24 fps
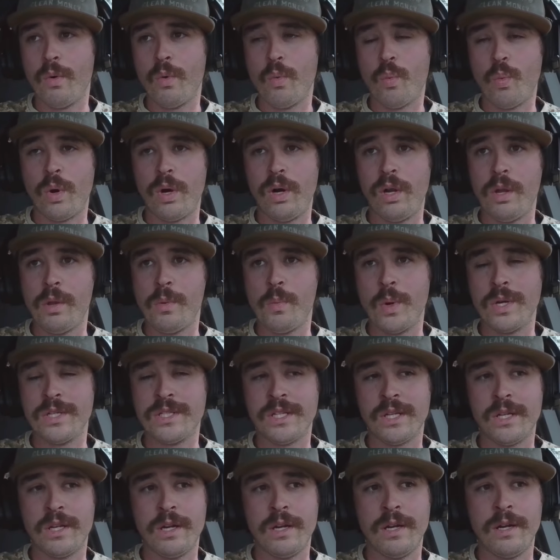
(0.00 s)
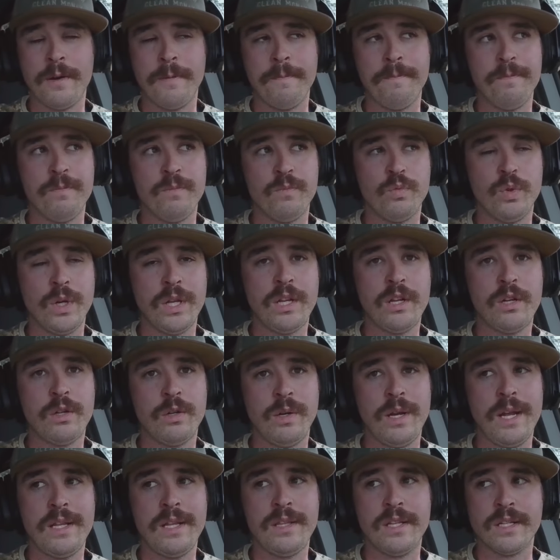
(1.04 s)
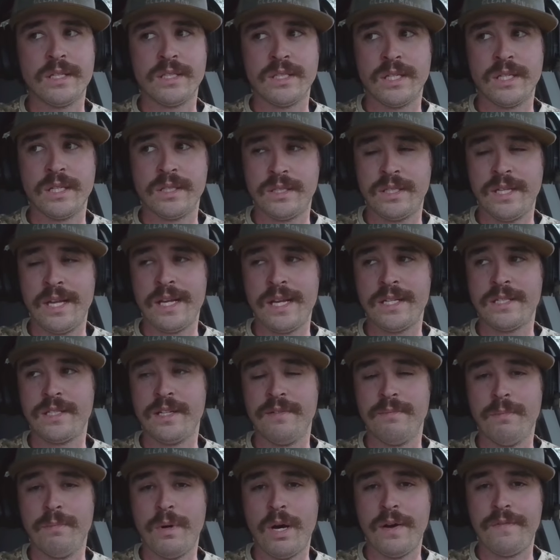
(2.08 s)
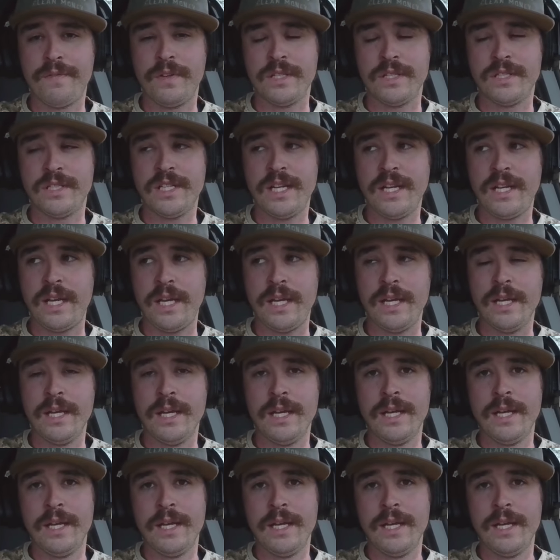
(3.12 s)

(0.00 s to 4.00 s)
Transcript: World wasn't going to recreate the success of Mafia City,